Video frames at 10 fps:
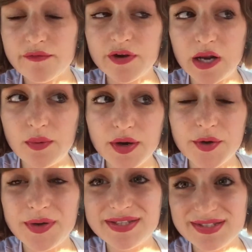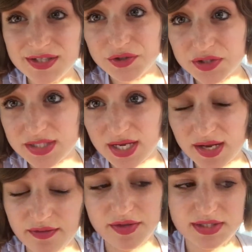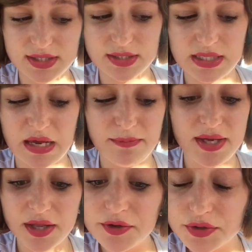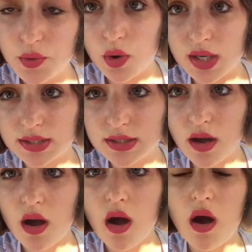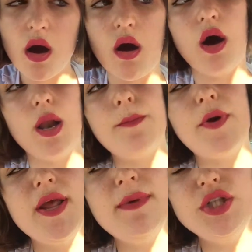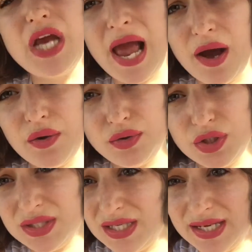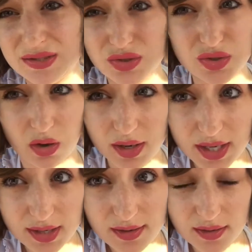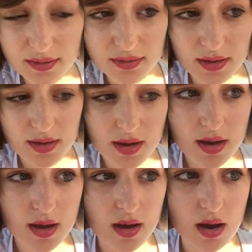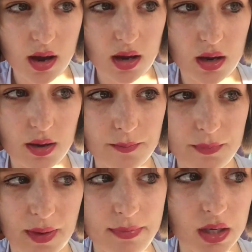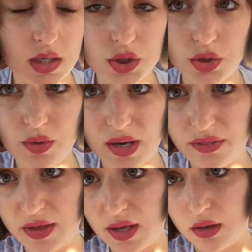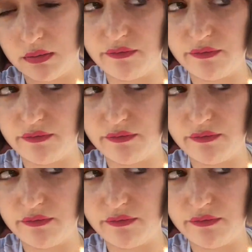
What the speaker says: For anyone who is interested, this is a beginner's course on pretty much how just to get started. I'm not going to show you anything